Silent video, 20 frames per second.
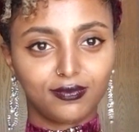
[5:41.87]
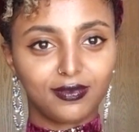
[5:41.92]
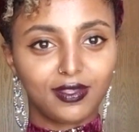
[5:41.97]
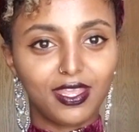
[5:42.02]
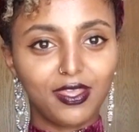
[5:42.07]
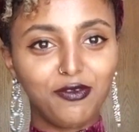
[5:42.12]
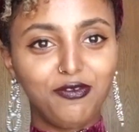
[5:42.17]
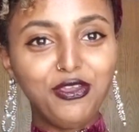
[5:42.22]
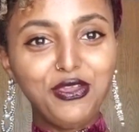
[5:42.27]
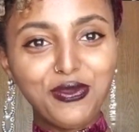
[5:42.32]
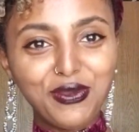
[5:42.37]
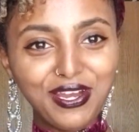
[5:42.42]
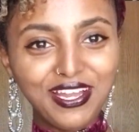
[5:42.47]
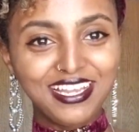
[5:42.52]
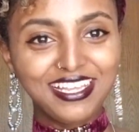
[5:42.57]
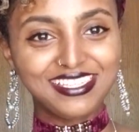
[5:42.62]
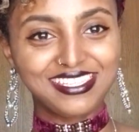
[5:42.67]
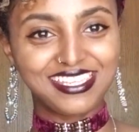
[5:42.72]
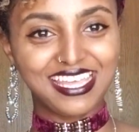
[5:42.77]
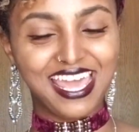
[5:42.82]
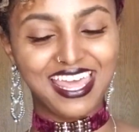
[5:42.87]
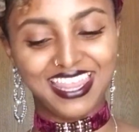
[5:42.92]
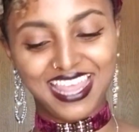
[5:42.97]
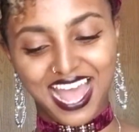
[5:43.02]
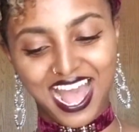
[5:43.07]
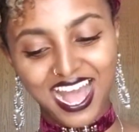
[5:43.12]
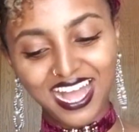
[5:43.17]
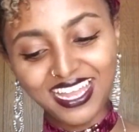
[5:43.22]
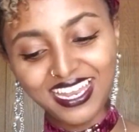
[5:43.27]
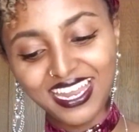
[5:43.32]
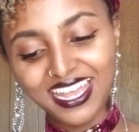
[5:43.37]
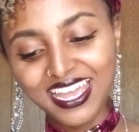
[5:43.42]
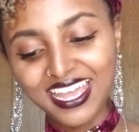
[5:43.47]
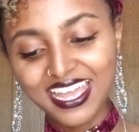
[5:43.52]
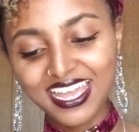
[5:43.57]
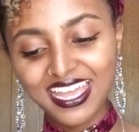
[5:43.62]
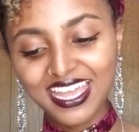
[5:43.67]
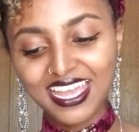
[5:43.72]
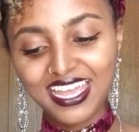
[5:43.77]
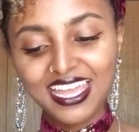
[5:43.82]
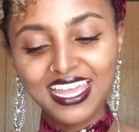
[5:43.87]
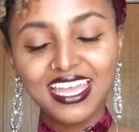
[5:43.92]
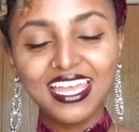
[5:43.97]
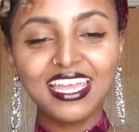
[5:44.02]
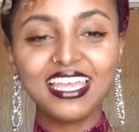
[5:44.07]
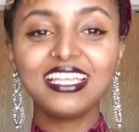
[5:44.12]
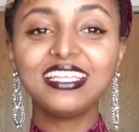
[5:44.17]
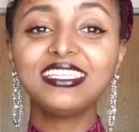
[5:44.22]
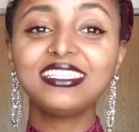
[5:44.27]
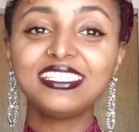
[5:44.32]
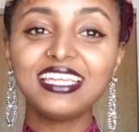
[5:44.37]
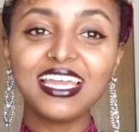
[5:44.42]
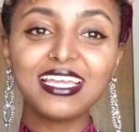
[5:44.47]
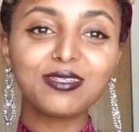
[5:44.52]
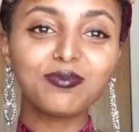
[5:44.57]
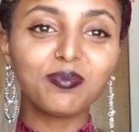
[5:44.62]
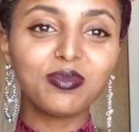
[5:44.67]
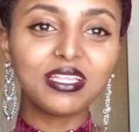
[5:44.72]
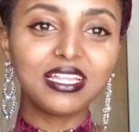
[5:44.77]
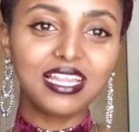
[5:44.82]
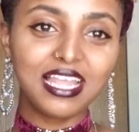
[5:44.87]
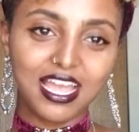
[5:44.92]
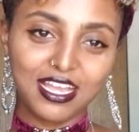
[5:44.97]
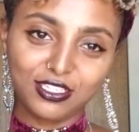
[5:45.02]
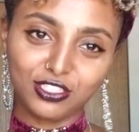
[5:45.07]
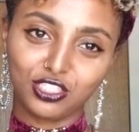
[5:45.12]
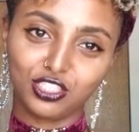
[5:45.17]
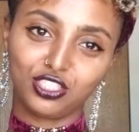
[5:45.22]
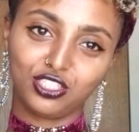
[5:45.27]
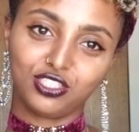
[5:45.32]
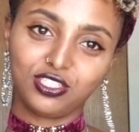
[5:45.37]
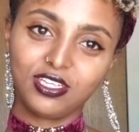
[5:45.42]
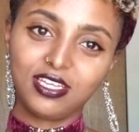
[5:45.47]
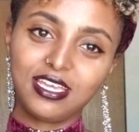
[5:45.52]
If you want to say that. And date belesh